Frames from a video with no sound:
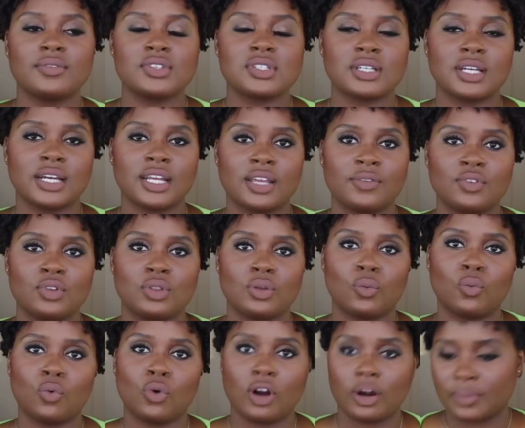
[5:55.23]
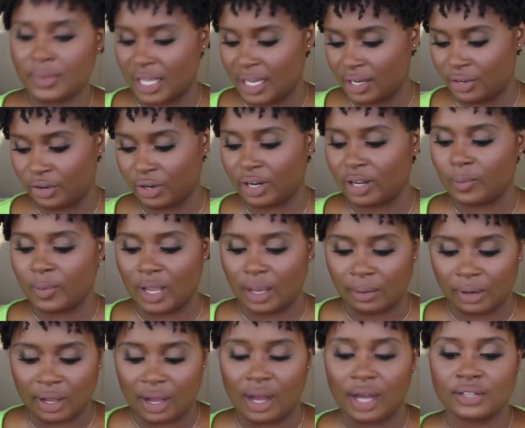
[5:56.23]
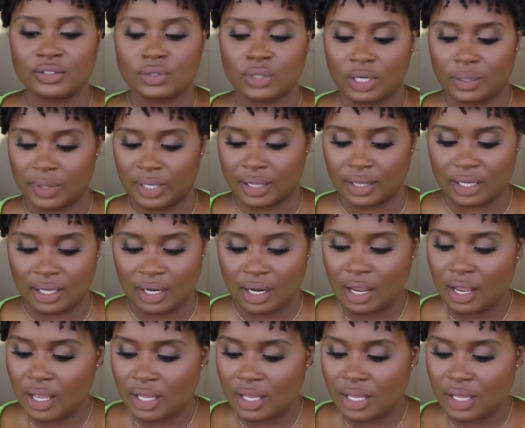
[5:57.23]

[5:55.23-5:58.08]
It's going to give you the warmth, and you're going to be able to contour with it.